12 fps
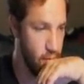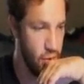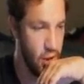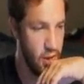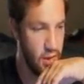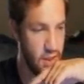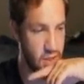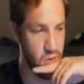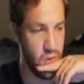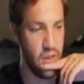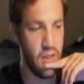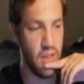But this
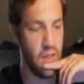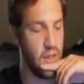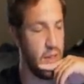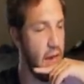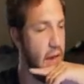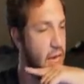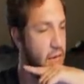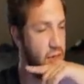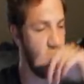one, the guy